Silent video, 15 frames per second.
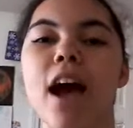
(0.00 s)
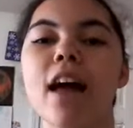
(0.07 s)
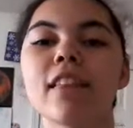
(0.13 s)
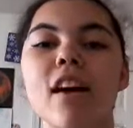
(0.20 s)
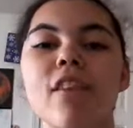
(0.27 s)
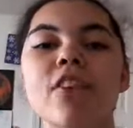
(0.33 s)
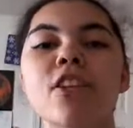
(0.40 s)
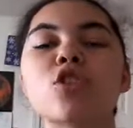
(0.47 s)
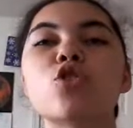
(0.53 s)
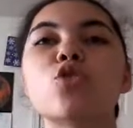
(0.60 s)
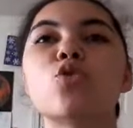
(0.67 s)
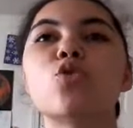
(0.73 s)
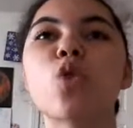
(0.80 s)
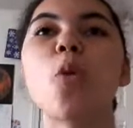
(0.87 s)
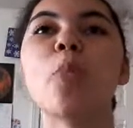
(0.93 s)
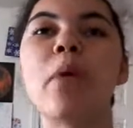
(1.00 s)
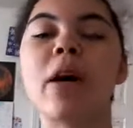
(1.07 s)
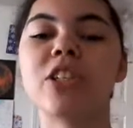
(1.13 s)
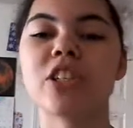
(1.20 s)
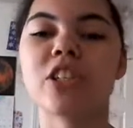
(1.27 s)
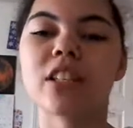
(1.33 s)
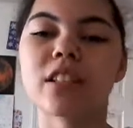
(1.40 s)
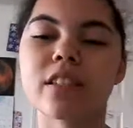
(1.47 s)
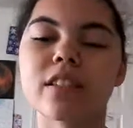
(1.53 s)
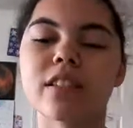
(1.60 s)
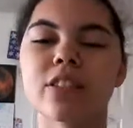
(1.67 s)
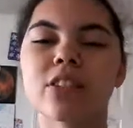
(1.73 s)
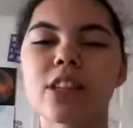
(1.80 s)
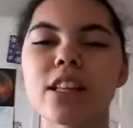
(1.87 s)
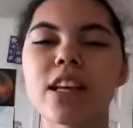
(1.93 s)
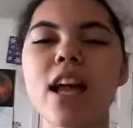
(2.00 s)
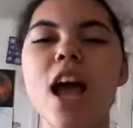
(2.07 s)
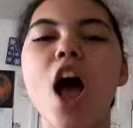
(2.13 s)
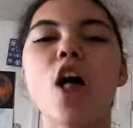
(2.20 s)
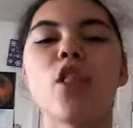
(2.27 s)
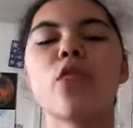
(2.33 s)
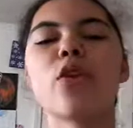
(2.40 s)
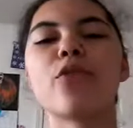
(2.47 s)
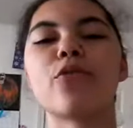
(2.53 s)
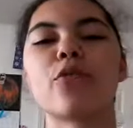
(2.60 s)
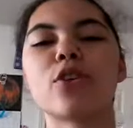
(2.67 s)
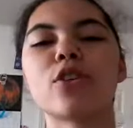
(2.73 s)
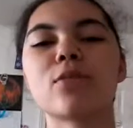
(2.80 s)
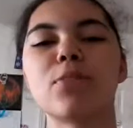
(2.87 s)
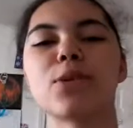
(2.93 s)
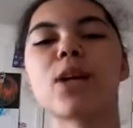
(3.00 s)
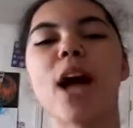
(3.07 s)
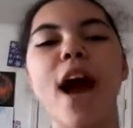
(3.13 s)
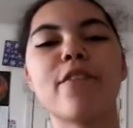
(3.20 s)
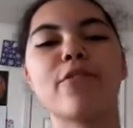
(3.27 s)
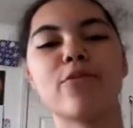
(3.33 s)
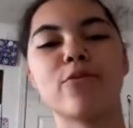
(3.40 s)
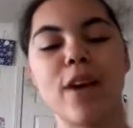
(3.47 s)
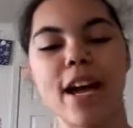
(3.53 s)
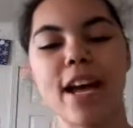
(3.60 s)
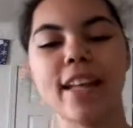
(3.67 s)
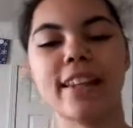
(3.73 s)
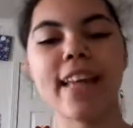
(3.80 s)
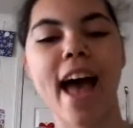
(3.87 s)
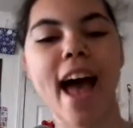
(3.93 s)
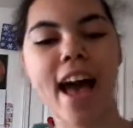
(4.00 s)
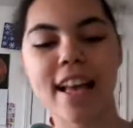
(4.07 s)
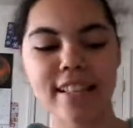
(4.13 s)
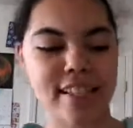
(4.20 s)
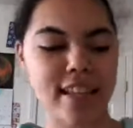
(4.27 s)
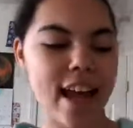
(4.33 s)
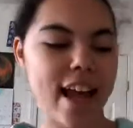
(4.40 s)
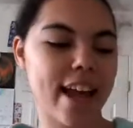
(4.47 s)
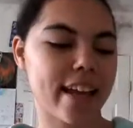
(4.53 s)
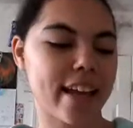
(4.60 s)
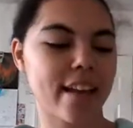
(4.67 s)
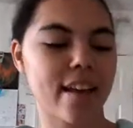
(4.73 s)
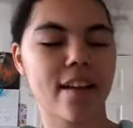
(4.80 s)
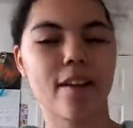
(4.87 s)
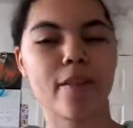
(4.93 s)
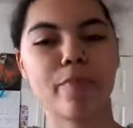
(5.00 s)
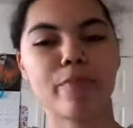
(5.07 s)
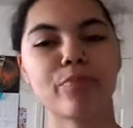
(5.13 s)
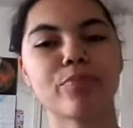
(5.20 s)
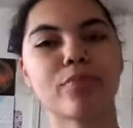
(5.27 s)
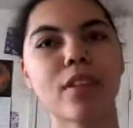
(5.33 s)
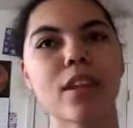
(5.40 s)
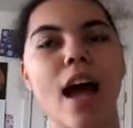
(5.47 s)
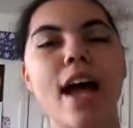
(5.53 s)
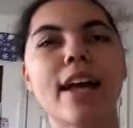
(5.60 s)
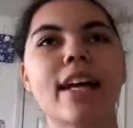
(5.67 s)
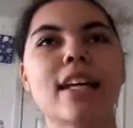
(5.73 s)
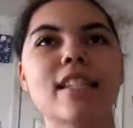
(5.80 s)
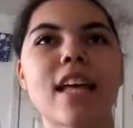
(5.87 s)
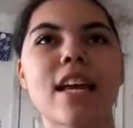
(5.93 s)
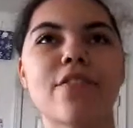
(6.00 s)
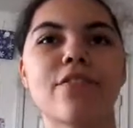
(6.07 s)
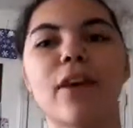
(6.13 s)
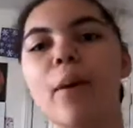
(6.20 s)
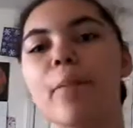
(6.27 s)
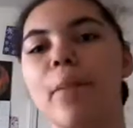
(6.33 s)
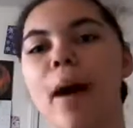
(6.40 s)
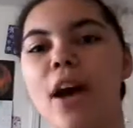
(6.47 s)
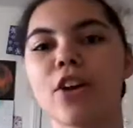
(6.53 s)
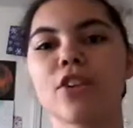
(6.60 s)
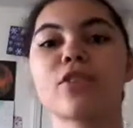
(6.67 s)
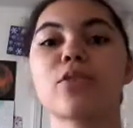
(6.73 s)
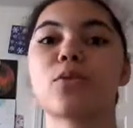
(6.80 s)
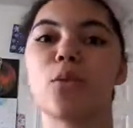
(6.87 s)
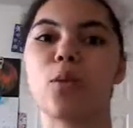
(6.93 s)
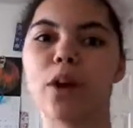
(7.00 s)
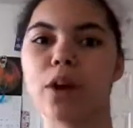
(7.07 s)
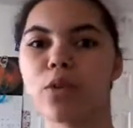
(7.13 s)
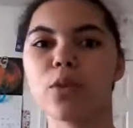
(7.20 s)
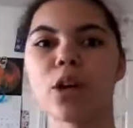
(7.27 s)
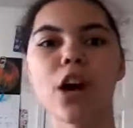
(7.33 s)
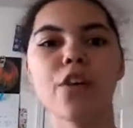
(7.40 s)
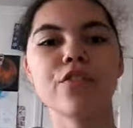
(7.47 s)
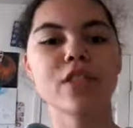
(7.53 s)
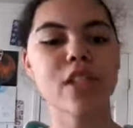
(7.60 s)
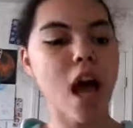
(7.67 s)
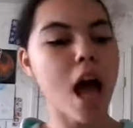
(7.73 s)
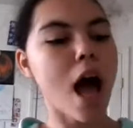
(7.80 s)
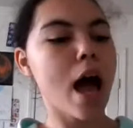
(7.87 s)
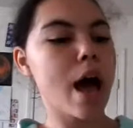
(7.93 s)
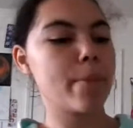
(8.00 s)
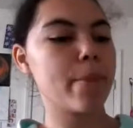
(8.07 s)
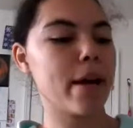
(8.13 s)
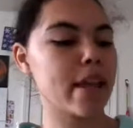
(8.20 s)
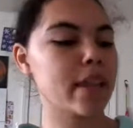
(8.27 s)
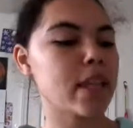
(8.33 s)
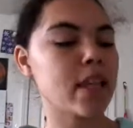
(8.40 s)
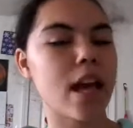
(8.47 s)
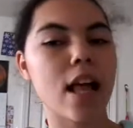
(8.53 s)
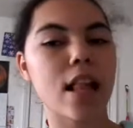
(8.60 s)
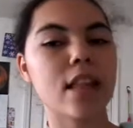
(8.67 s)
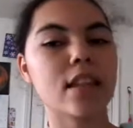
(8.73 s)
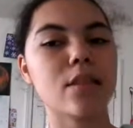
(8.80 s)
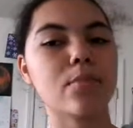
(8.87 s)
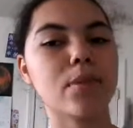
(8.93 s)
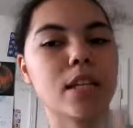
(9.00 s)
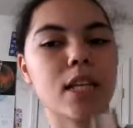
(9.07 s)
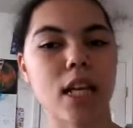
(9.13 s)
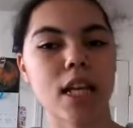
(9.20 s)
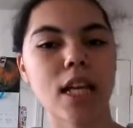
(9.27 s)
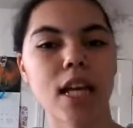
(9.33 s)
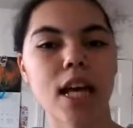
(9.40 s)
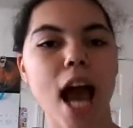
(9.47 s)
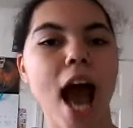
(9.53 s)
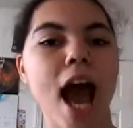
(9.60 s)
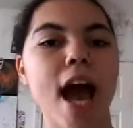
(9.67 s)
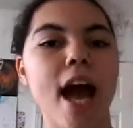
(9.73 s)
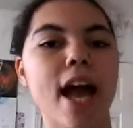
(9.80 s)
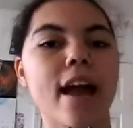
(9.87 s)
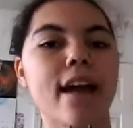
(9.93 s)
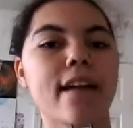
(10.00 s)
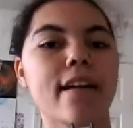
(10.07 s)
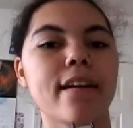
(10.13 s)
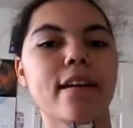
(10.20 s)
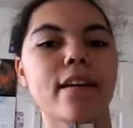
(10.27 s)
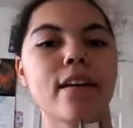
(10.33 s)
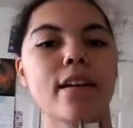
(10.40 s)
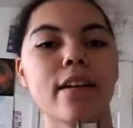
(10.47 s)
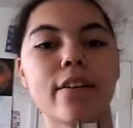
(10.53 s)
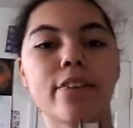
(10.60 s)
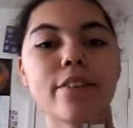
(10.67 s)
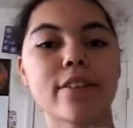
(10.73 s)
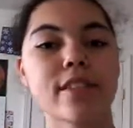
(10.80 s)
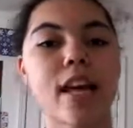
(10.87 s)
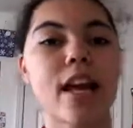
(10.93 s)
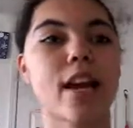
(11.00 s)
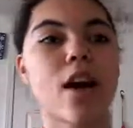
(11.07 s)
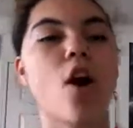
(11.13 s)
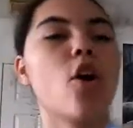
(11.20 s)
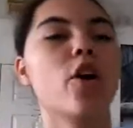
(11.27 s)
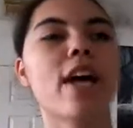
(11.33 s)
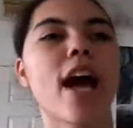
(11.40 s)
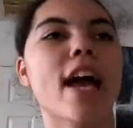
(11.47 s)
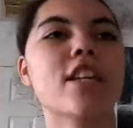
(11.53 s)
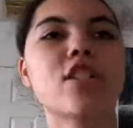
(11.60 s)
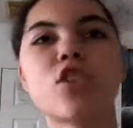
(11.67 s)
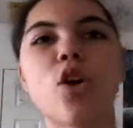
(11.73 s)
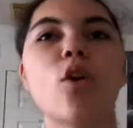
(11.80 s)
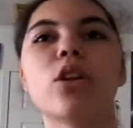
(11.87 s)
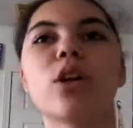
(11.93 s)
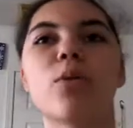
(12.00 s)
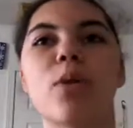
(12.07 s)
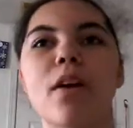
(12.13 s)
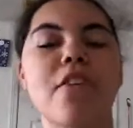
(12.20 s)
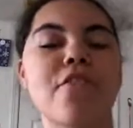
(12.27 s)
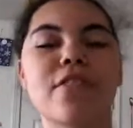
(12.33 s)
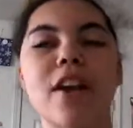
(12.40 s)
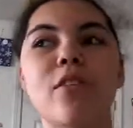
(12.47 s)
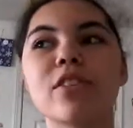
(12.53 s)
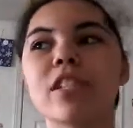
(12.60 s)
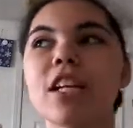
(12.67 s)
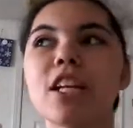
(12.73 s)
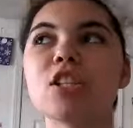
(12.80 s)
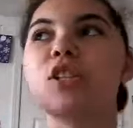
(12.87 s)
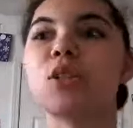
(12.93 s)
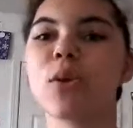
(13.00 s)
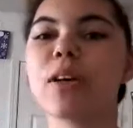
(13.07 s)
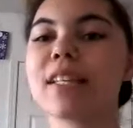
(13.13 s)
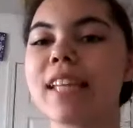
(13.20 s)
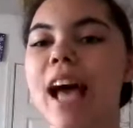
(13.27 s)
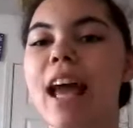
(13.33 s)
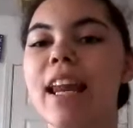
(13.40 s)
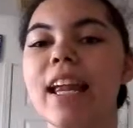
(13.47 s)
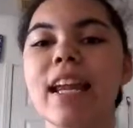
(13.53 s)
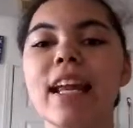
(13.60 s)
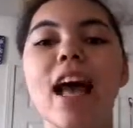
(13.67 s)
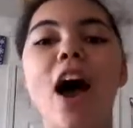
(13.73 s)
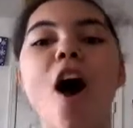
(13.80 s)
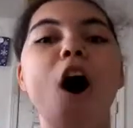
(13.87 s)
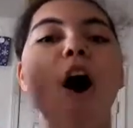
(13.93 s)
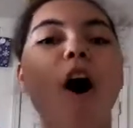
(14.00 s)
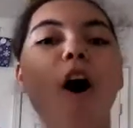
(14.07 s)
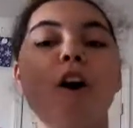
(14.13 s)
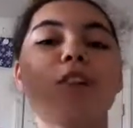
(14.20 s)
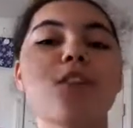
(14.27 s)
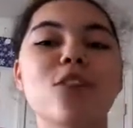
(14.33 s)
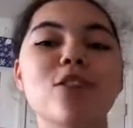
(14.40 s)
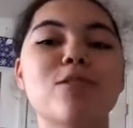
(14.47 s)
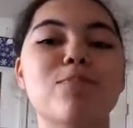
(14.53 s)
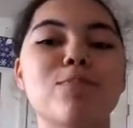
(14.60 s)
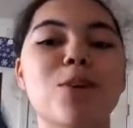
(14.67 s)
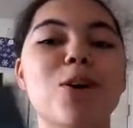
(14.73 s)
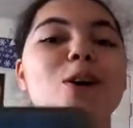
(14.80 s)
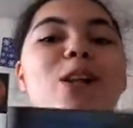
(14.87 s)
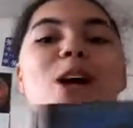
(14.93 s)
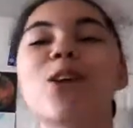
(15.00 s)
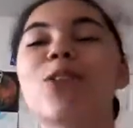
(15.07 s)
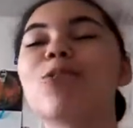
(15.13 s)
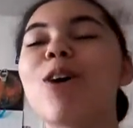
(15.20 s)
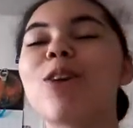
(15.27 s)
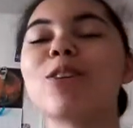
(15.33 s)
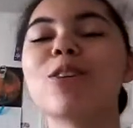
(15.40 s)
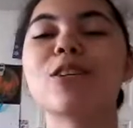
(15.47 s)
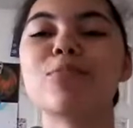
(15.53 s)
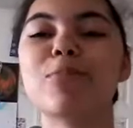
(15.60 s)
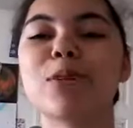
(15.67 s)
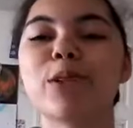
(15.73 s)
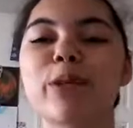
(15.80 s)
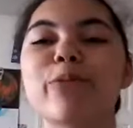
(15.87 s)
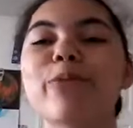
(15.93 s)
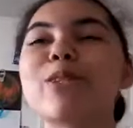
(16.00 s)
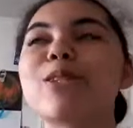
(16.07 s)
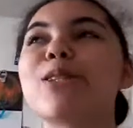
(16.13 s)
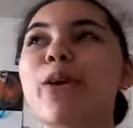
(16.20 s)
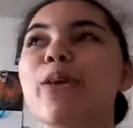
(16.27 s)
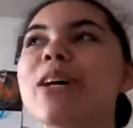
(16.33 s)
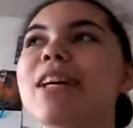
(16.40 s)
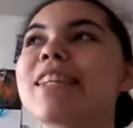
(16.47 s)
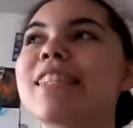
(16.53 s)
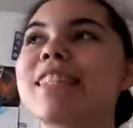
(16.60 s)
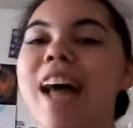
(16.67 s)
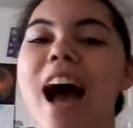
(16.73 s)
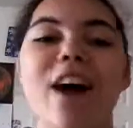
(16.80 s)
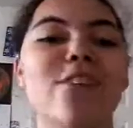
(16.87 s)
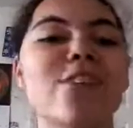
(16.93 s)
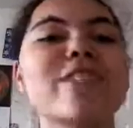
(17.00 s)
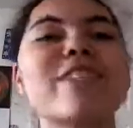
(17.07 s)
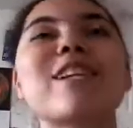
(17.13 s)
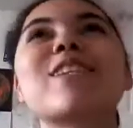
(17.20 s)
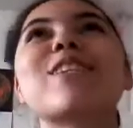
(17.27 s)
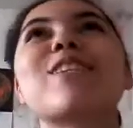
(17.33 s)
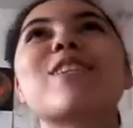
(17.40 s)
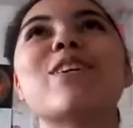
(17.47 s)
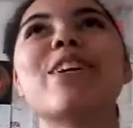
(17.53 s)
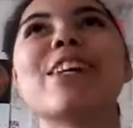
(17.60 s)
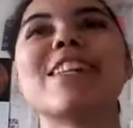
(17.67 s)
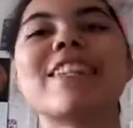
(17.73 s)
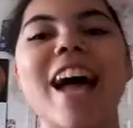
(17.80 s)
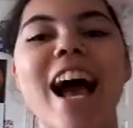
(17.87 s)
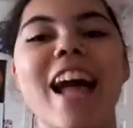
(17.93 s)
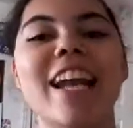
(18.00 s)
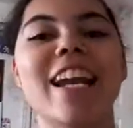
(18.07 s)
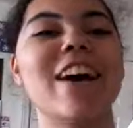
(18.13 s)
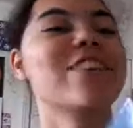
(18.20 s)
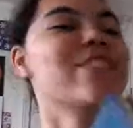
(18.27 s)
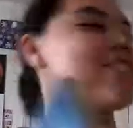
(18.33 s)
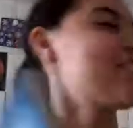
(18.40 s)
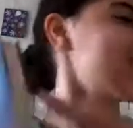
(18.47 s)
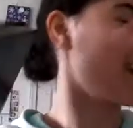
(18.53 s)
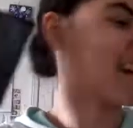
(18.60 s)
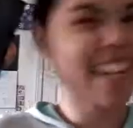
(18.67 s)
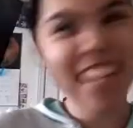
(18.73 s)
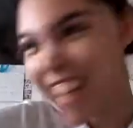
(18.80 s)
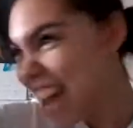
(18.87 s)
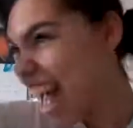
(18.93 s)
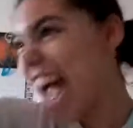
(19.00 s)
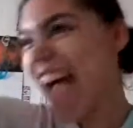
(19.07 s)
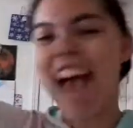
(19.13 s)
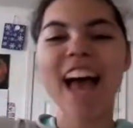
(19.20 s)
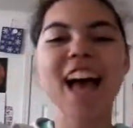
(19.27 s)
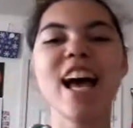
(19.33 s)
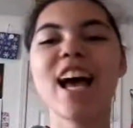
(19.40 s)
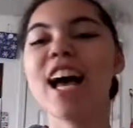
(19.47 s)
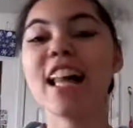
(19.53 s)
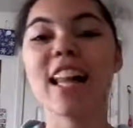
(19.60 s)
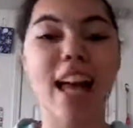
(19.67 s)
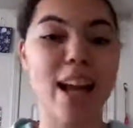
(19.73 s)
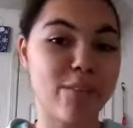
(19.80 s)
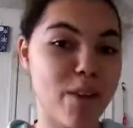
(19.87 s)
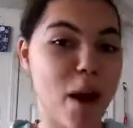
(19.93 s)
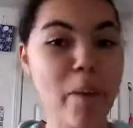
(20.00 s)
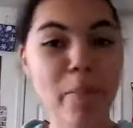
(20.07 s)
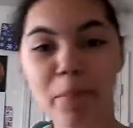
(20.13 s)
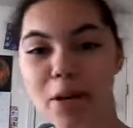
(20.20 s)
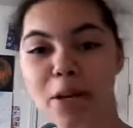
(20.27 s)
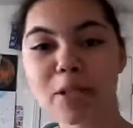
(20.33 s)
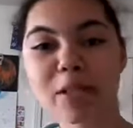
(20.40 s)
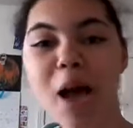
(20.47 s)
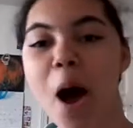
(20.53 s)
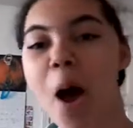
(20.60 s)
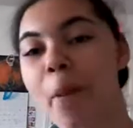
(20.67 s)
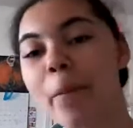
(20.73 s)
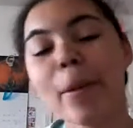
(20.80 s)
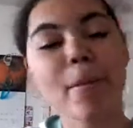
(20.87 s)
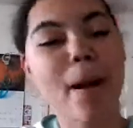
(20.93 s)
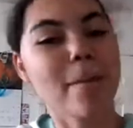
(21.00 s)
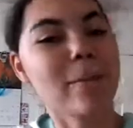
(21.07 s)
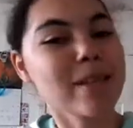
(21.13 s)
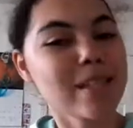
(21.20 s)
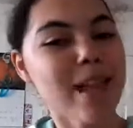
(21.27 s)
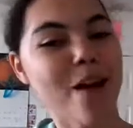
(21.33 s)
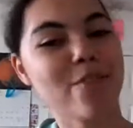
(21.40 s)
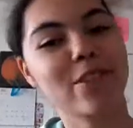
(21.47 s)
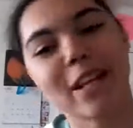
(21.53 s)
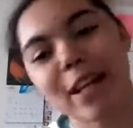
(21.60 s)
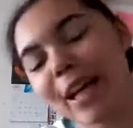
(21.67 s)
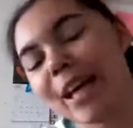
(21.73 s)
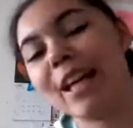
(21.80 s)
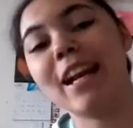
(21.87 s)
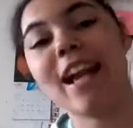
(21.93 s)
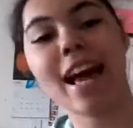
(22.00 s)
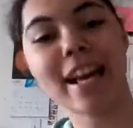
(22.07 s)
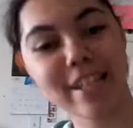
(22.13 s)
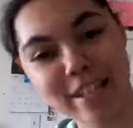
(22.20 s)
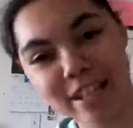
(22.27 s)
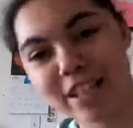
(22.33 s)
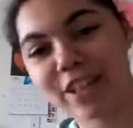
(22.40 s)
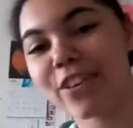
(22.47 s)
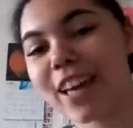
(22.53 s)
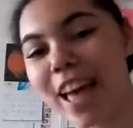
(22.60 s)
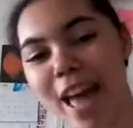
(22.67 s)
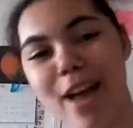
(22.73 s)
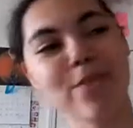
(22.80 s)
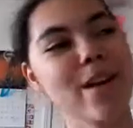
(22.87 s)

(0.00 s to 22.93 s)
I love it so much, and it's literally the first book I've read that has I guess like vampires and werewolves. But in the beginning I was like, oh yeah, he's totally werewolf, and I was getting so excited. All this book, like throughout this book, it was I was like so excited. I was just like, yeah. Like me and my books having a connection, okay?